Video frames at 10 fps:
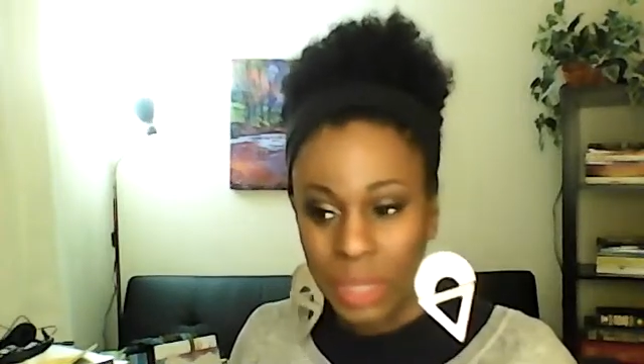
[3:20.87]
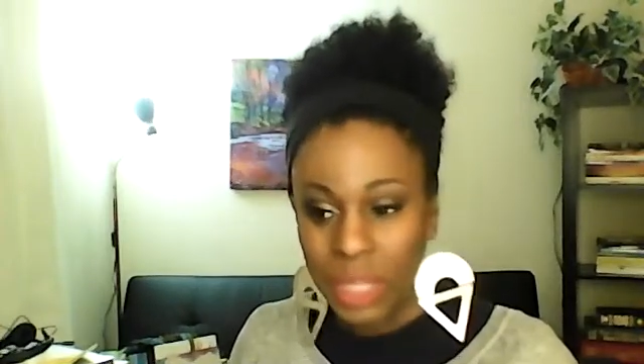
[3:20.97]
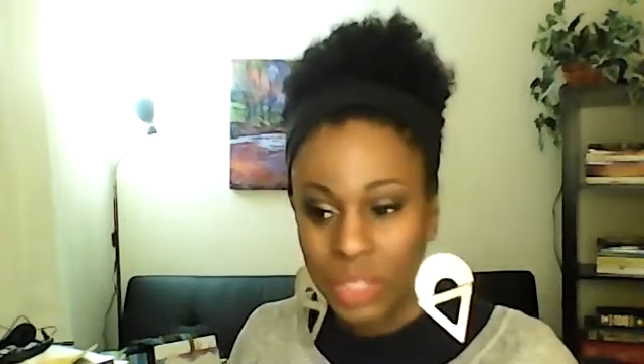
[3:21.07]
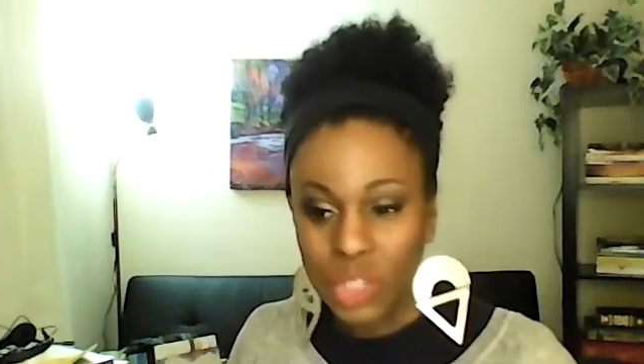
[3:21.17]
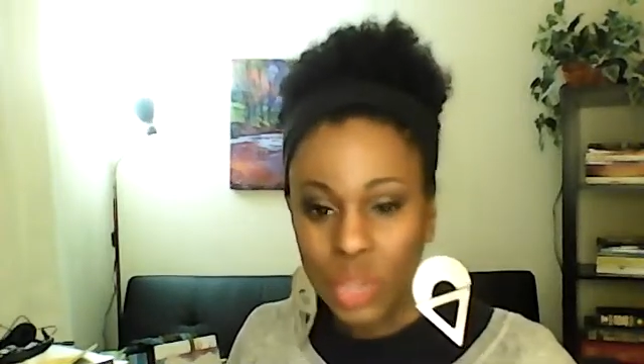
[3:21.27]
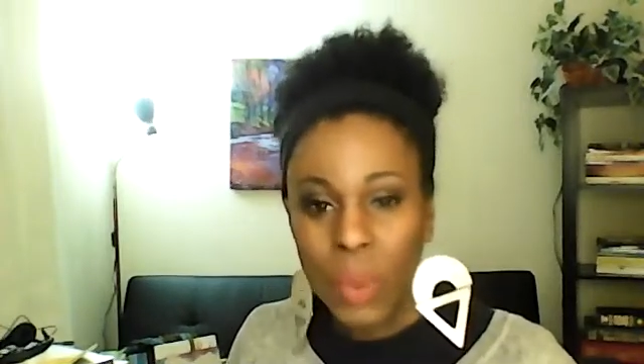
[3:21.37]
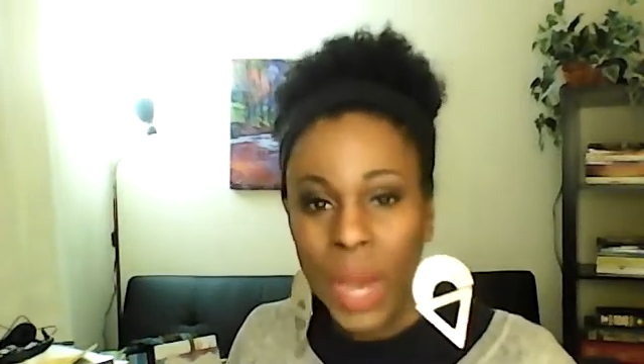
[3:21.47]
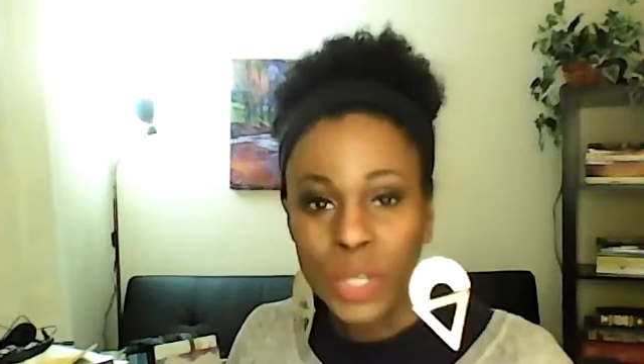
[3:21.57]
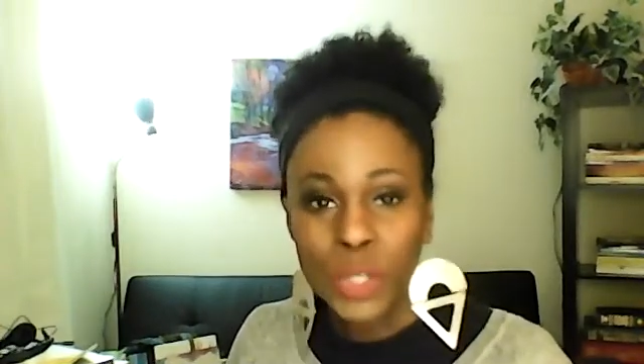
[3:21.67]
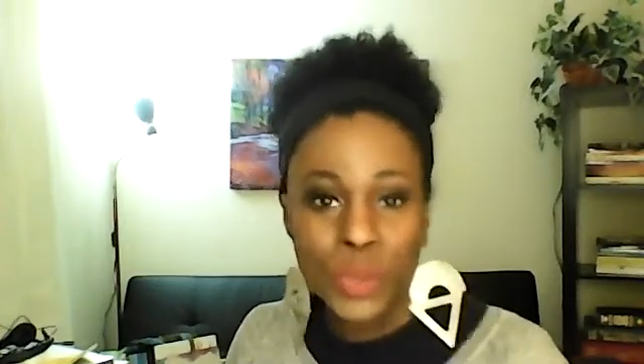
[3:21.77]
And so
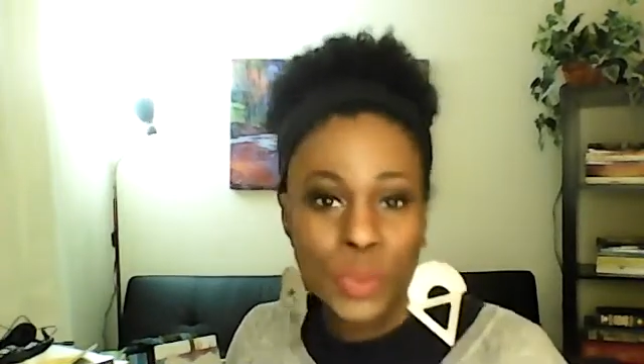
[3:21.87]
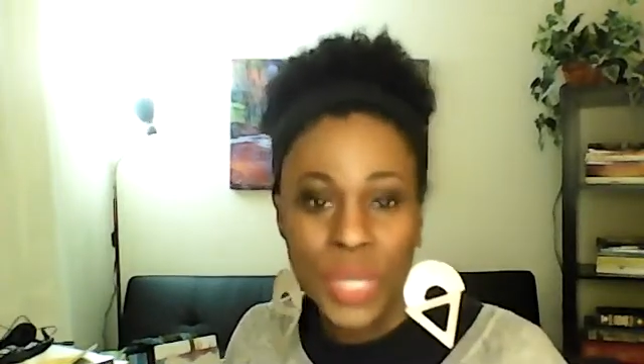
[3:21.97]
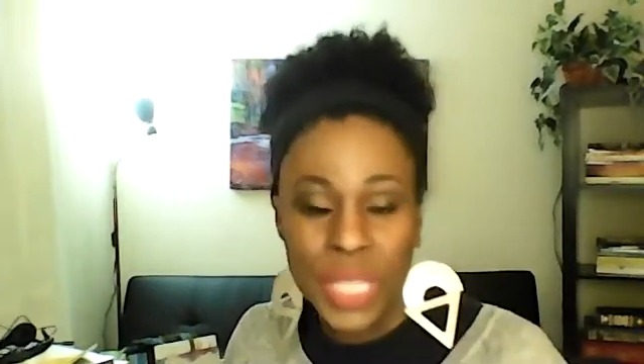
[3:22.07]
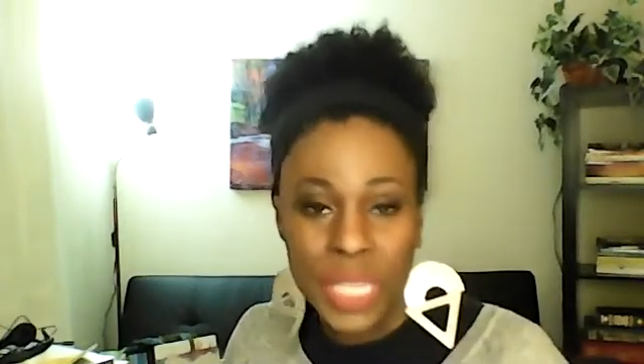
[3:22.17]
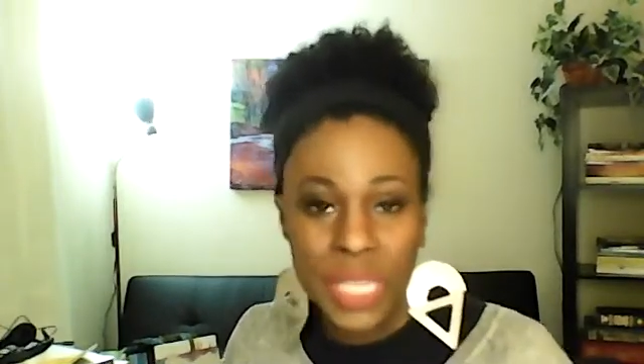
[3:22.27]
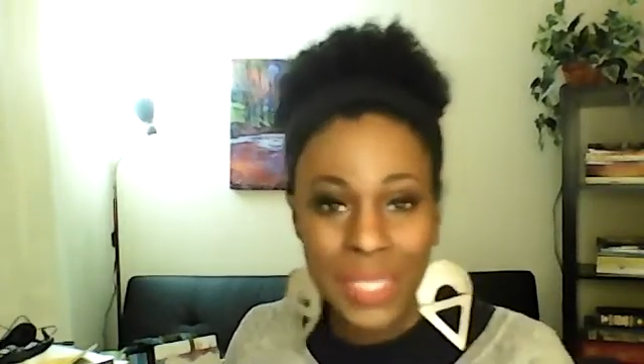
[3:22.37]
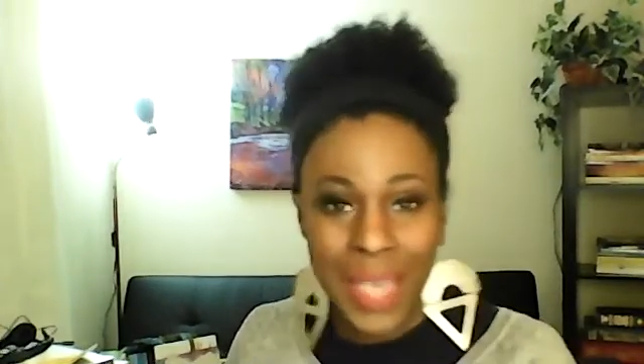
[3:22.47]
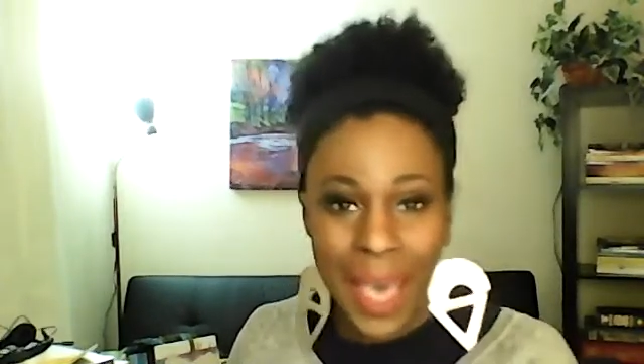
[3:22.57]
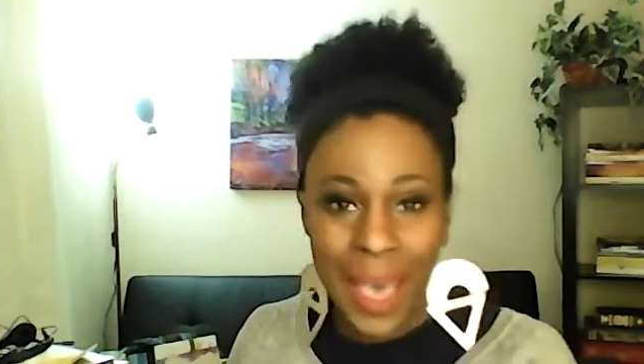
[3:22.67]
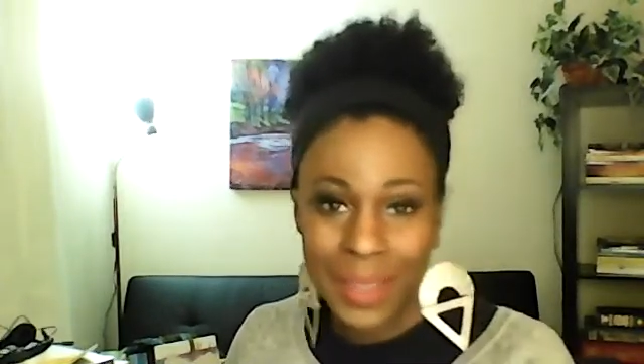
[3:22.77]
by doing these
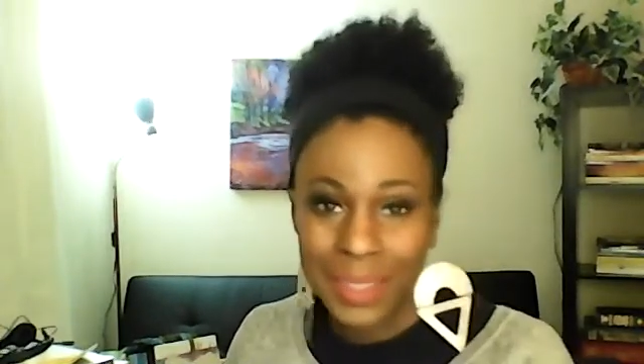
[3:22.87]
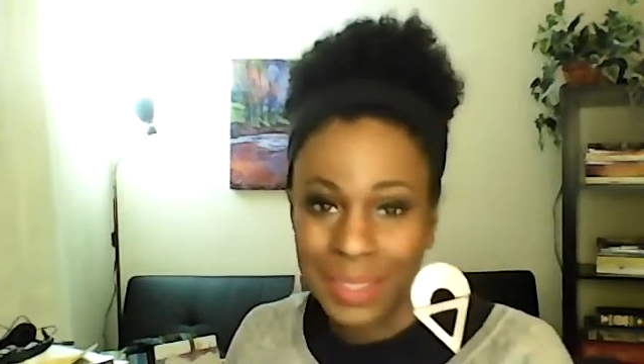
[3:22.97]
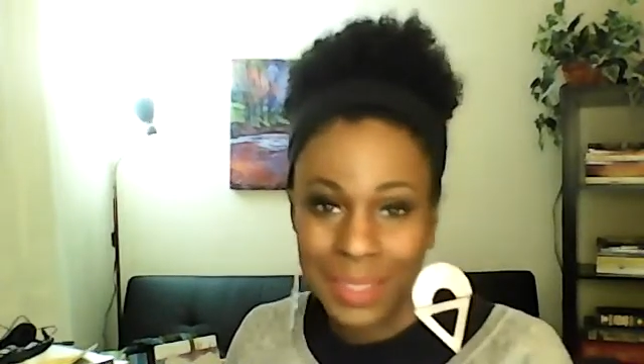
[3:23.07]
acts,